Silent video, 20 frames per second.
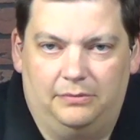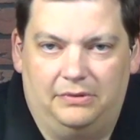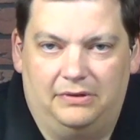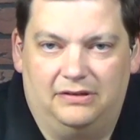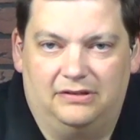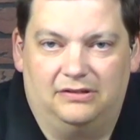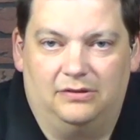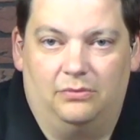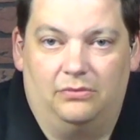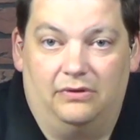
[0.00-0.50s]

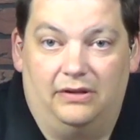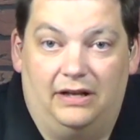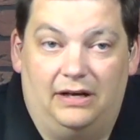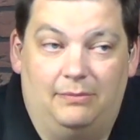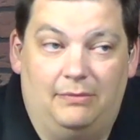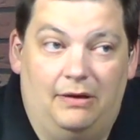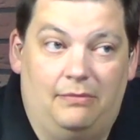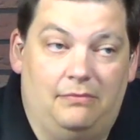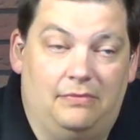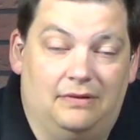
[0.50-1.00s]
similar to that, and
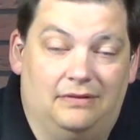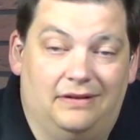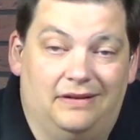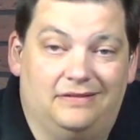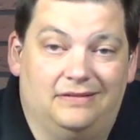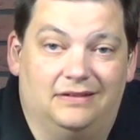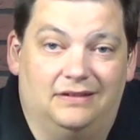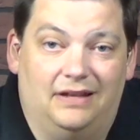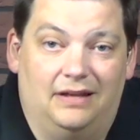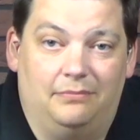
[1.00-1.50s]
maybe
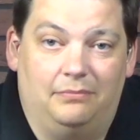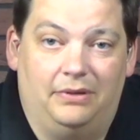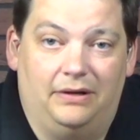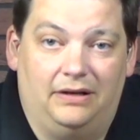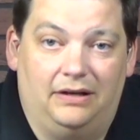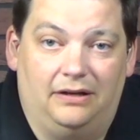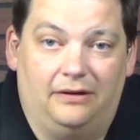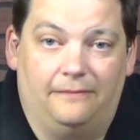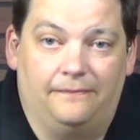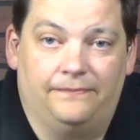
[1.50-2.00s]
less than that by
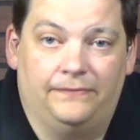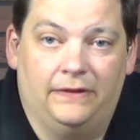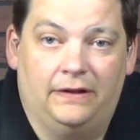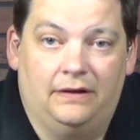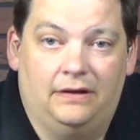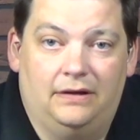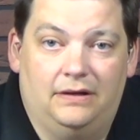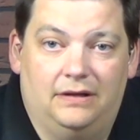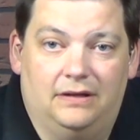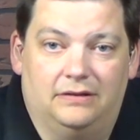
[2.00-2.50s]
now.
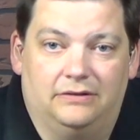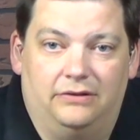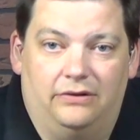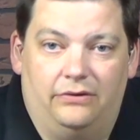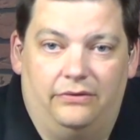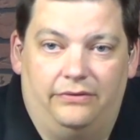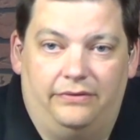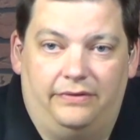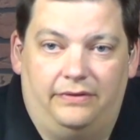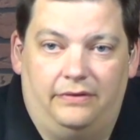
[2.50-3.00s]

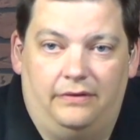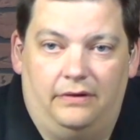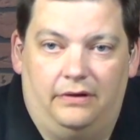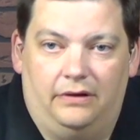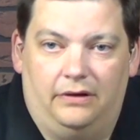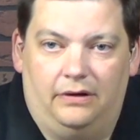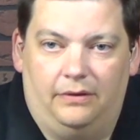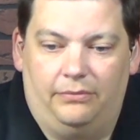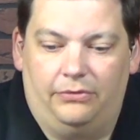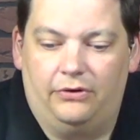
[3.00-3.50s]
So
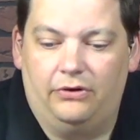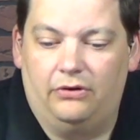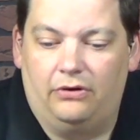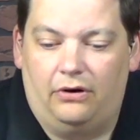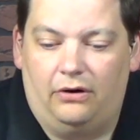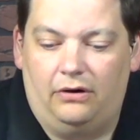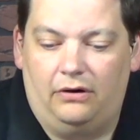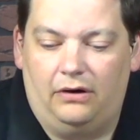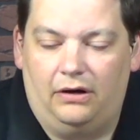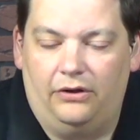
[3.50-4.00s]
there
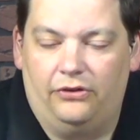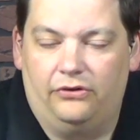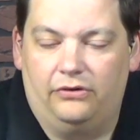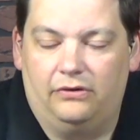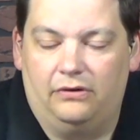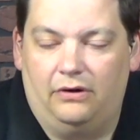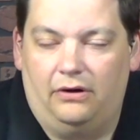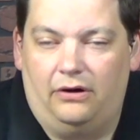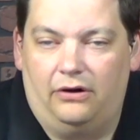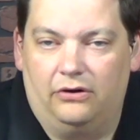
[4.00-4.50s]
are
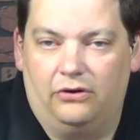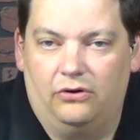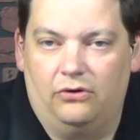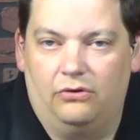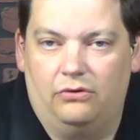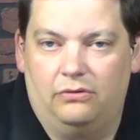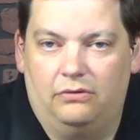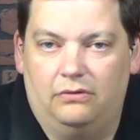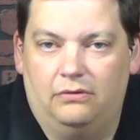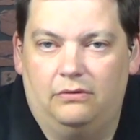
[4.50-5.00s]
other
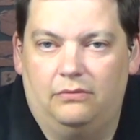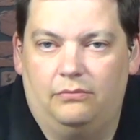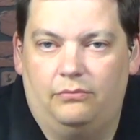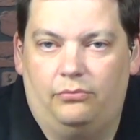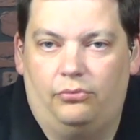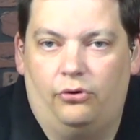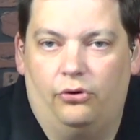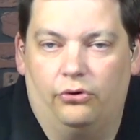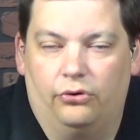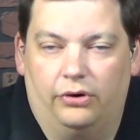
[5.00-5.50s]
audio
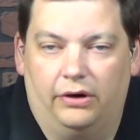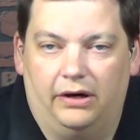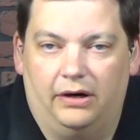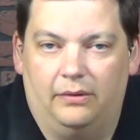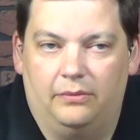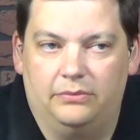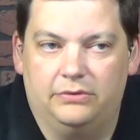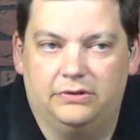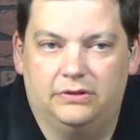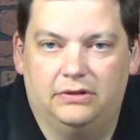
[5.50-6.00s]

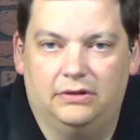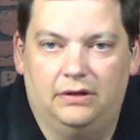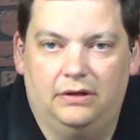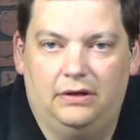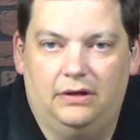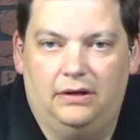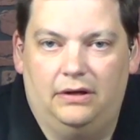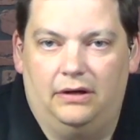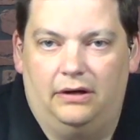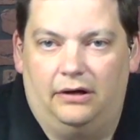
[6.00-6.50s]
programs
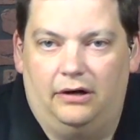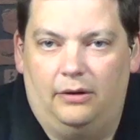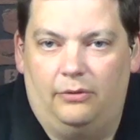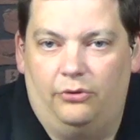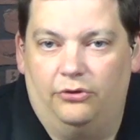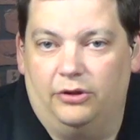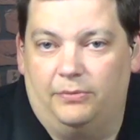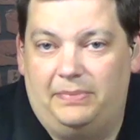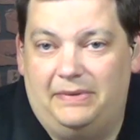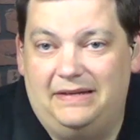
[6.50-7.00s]

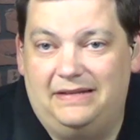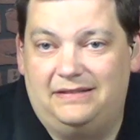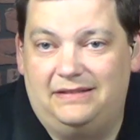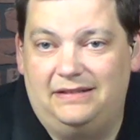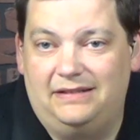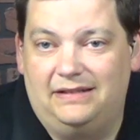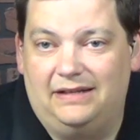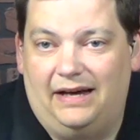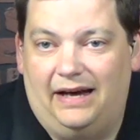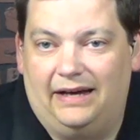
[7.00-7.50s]
on the
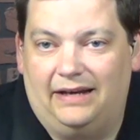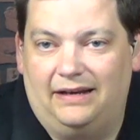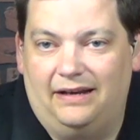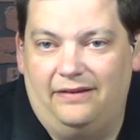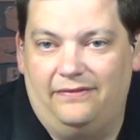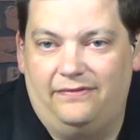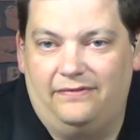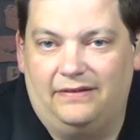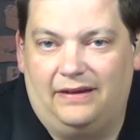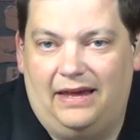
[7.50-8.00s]
PC. I
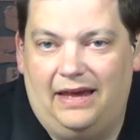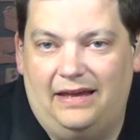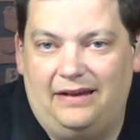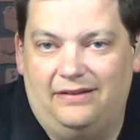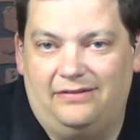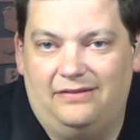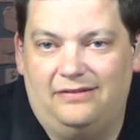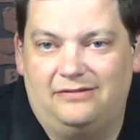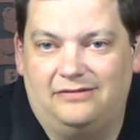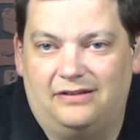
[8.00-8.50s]
can't
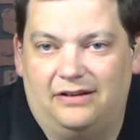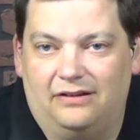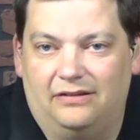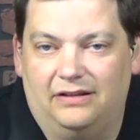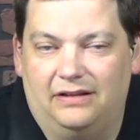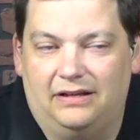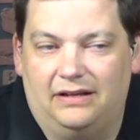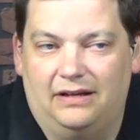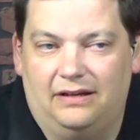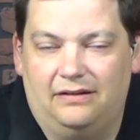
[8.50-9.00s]

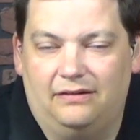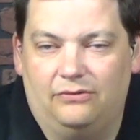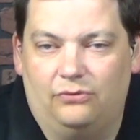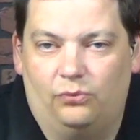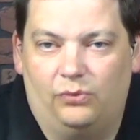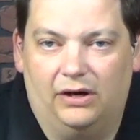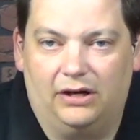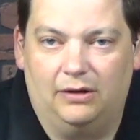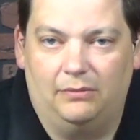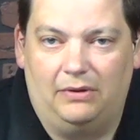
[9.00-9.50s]
necessarily
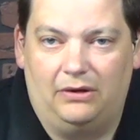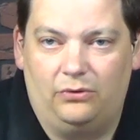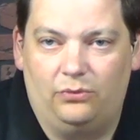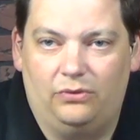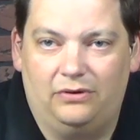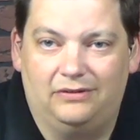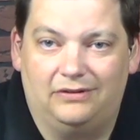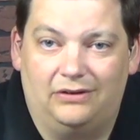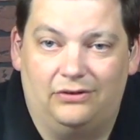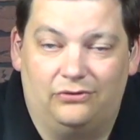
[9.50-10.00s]
recommend
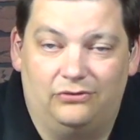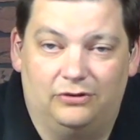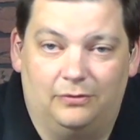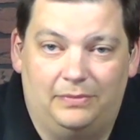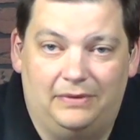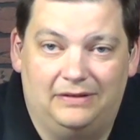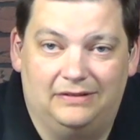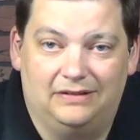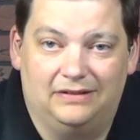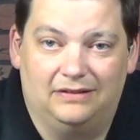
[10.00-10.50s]
one because I don't use a
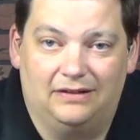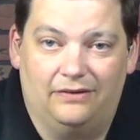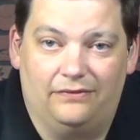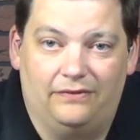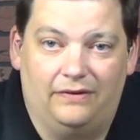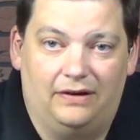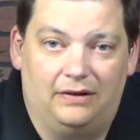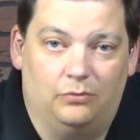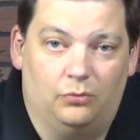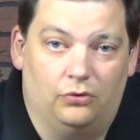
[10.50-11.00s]
PC enough
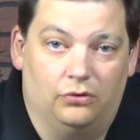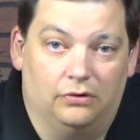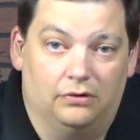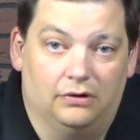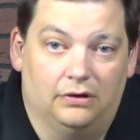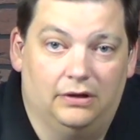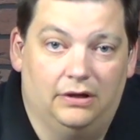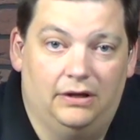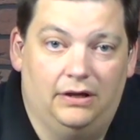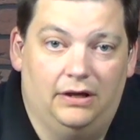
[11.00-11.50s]
anymore
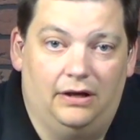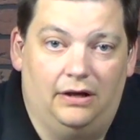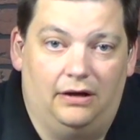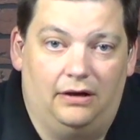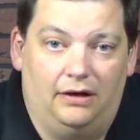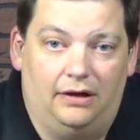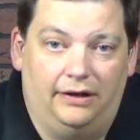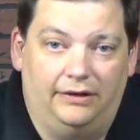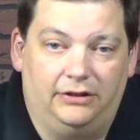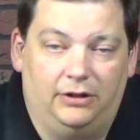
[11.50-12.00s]

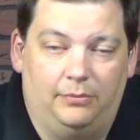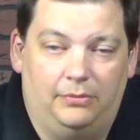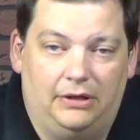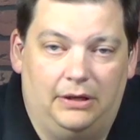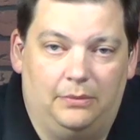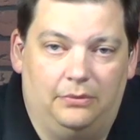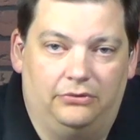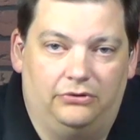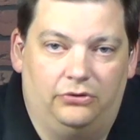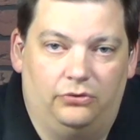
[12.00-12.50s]
to be
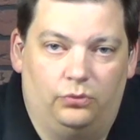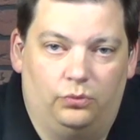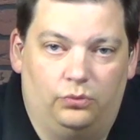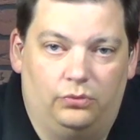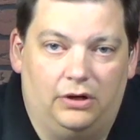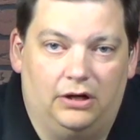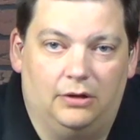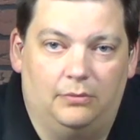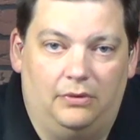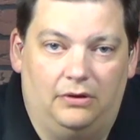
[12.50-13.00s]
able to
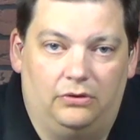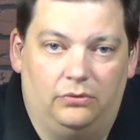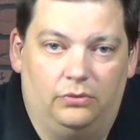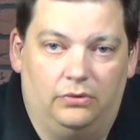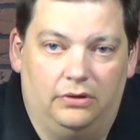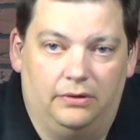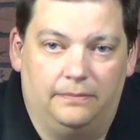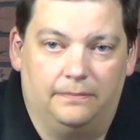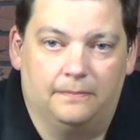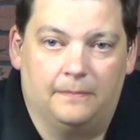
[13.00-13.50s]
recommend
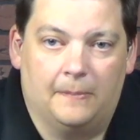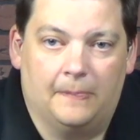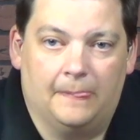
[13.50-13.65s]
one.